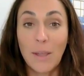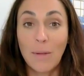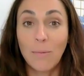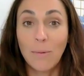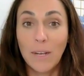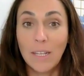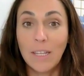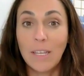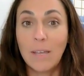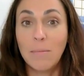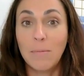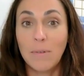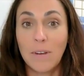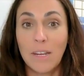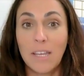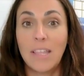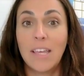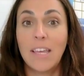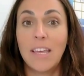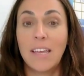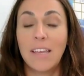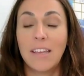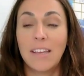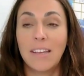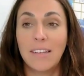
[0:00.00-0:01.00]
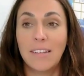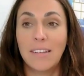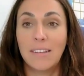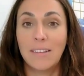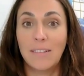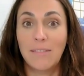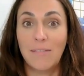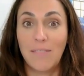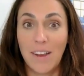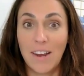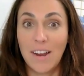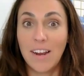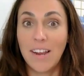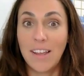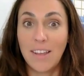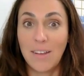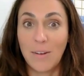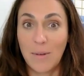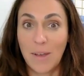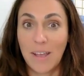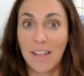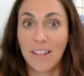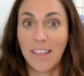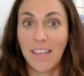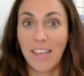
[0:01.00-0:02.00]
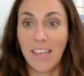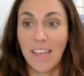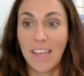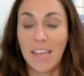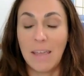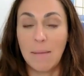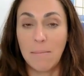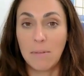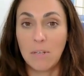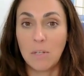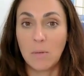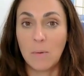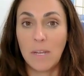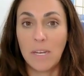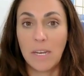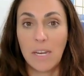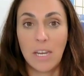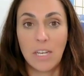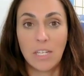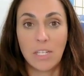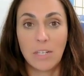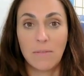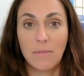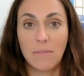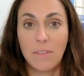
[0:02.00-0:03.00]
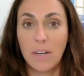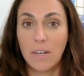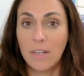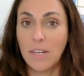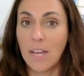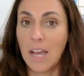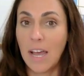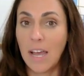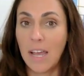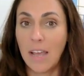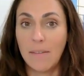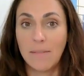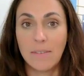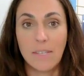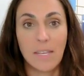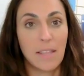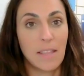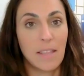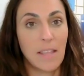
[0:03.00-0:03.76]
like really breathing very quickly in between each of their dives.